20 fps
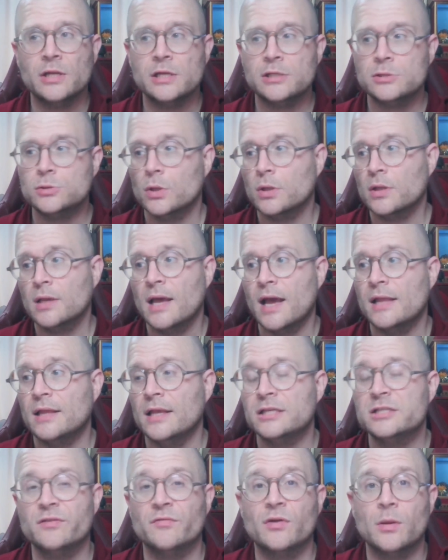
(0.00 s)
he's looking at
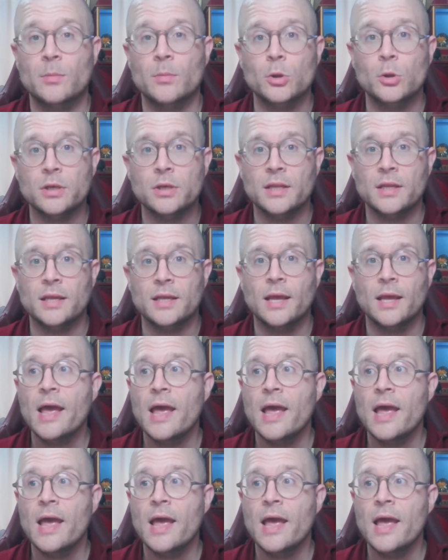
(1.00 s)
ideas of community